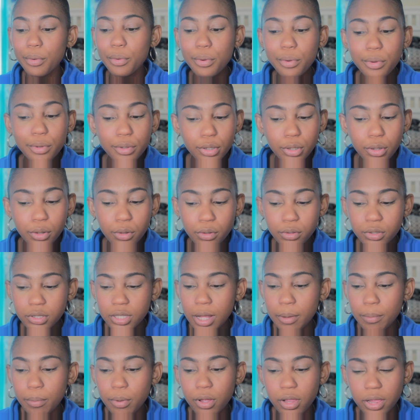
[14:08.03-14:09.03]
cool tones
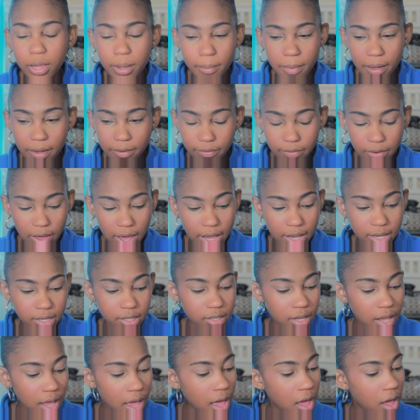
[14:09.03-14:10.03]
that pull in my
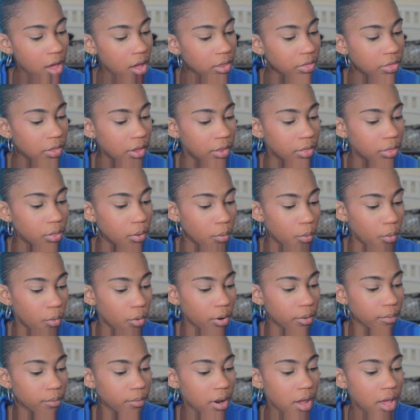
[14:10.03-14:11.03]
face than the
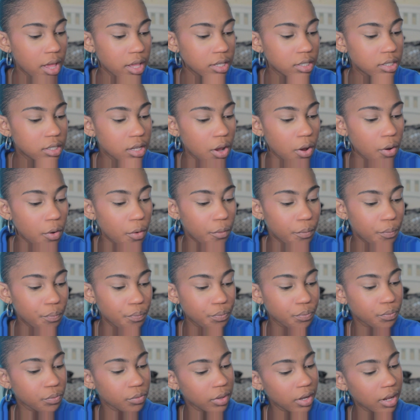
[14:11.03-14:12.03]
warm. So
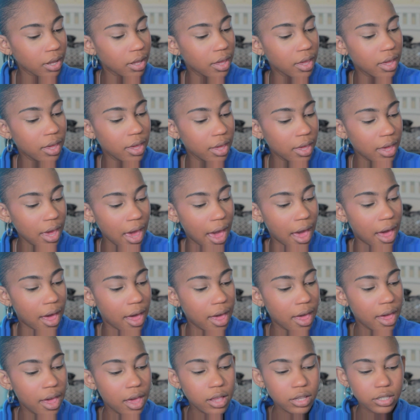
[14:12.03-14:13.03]
yeah,
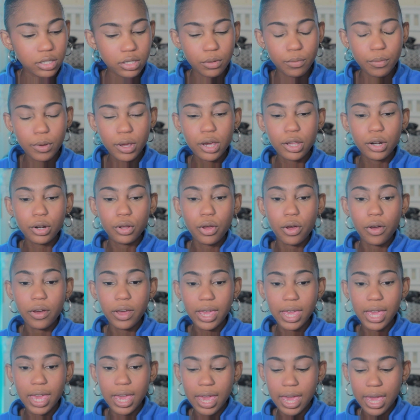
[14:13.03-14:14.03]
so we're gonna go
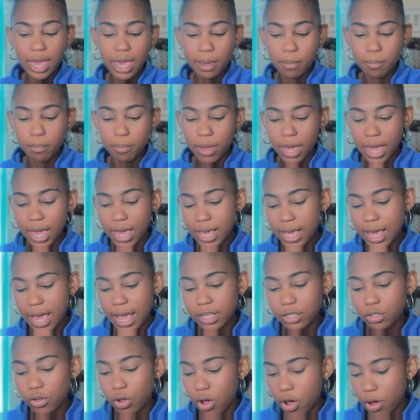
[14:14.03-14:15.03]
ahead and bake
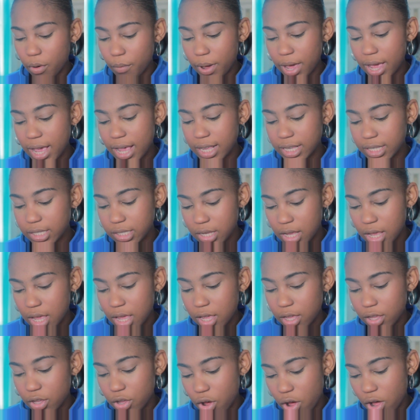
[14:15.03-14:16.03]
as always,
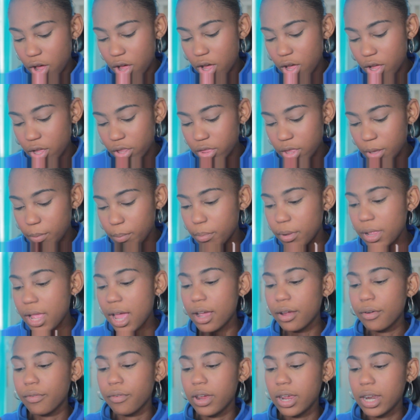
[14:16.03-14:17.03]
y'all. The
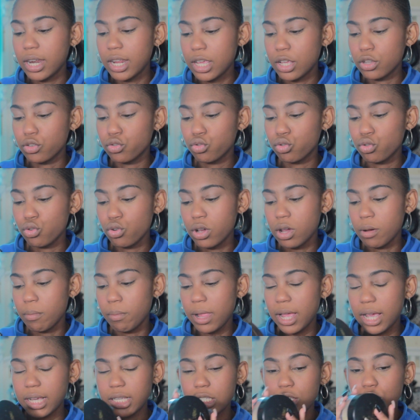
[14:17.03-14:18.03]
Black Radiance True
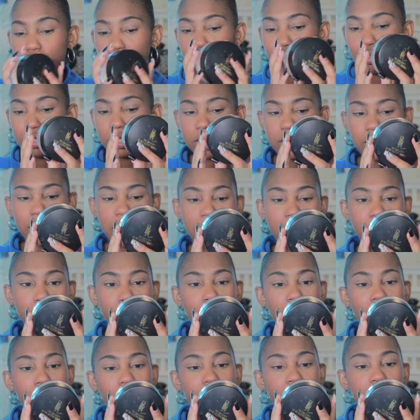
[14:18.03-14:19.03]
Complexion Loose Setting
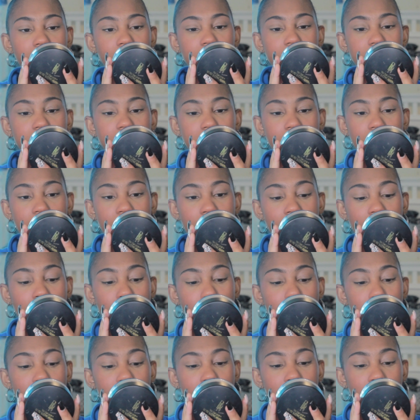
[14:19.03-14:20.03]
Powder in the
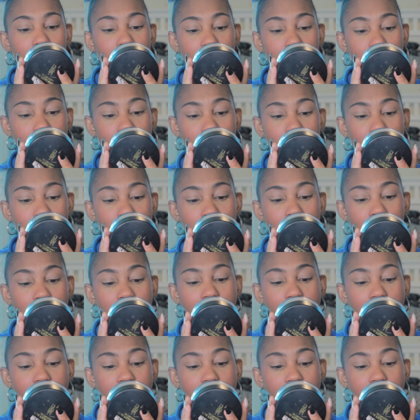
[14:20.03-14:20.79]
shade Banana